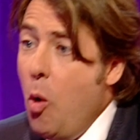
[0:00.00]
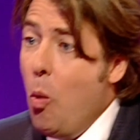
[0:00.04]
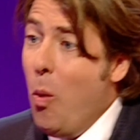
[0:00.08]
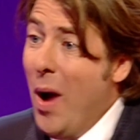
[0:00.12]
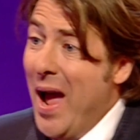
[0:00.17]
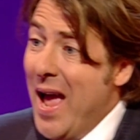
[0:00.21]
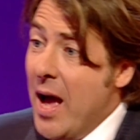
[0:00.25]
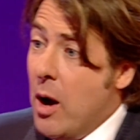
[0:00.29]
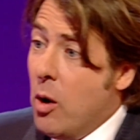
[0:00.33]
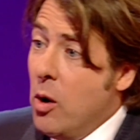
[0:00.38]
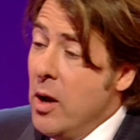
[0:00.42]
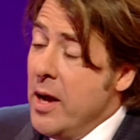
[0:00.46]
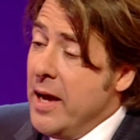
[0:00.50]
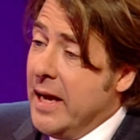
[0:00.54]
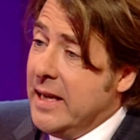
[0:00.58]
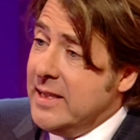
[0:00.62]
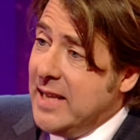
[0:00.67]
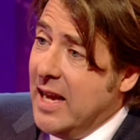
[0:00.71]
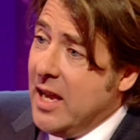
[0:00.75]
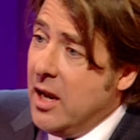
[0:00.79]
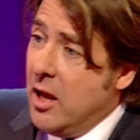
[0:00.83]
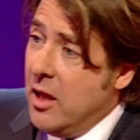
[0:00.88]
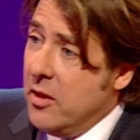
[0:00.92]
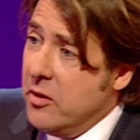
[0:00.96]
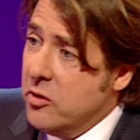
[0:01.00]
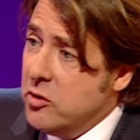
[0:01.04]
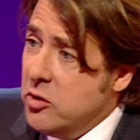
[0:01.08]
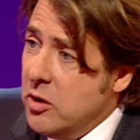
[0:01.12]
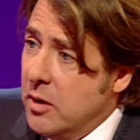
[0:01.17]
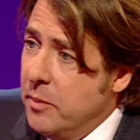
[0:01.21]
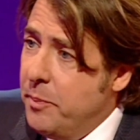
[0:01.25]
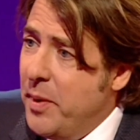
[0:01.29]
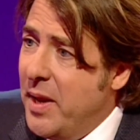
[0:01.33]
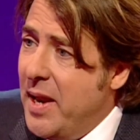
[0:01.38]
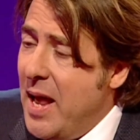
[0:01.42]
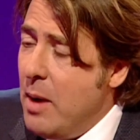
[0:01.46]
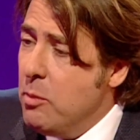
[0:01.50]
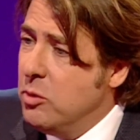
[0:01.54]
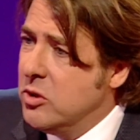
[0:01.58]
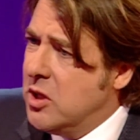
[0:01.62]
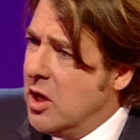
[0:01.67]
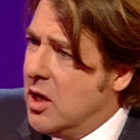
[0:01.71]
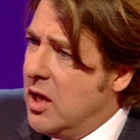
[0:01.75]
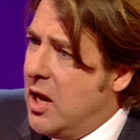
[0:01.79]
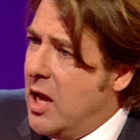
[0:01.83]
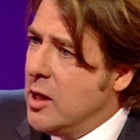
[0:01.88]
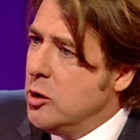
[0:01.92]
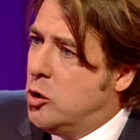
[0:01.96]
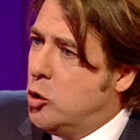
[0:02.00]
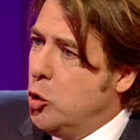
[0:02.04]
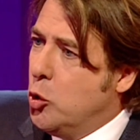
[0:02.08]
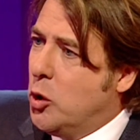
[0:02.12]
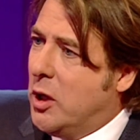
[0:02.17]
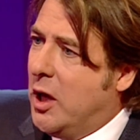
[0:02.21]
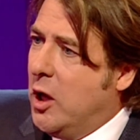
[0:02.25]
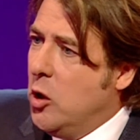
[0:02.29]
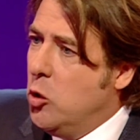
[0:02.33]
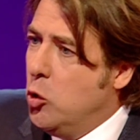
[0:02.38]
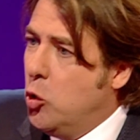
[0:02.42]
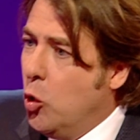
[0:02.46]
wow. Is that, but that was like Jeet Kune